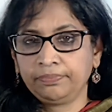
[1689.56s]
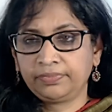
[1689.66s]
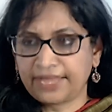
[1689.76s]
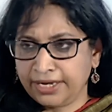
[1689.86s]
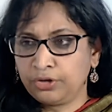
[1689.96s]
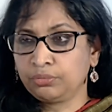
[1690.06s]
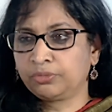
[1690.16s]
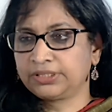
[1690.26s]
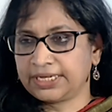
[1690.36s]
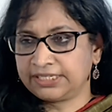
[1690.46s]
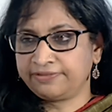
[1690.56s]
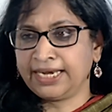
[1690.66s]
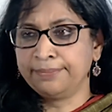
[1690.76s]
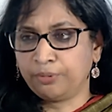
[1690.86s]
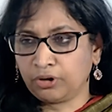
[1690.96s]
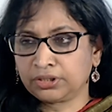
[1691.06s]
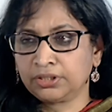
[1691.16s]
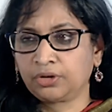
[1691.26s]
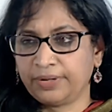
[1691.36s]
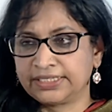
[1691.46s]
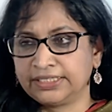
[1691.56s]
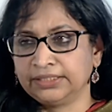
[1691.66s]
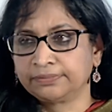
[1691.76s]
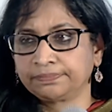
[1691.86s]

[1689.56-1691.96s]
Thank you, because that's a very important question.